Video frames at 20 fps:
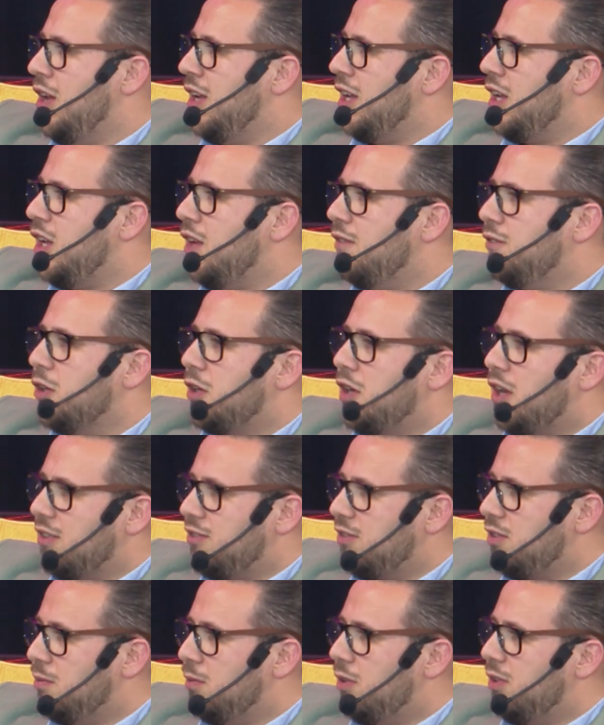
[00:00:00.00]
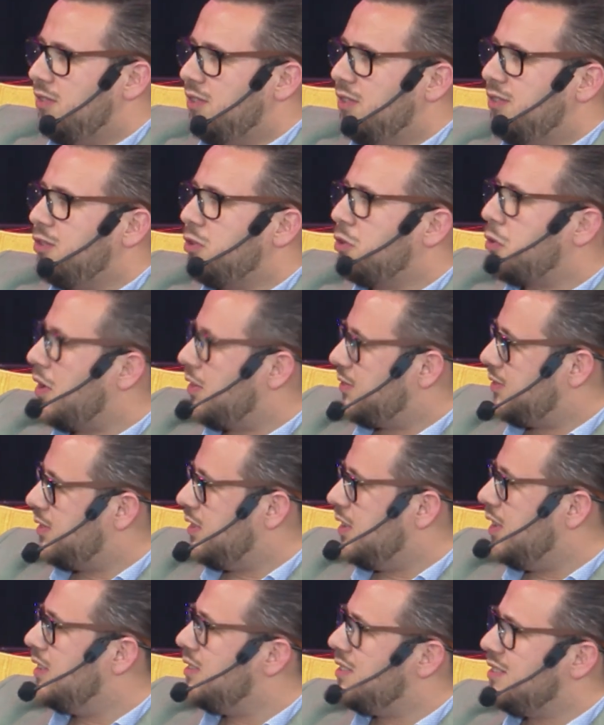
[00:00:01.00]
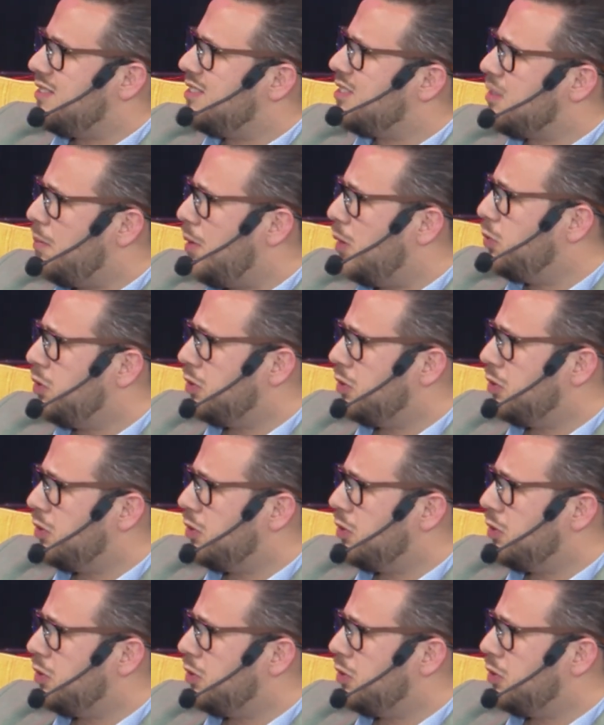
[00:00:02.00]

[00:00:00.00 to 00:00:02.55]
if the customers is trusting, and it's about the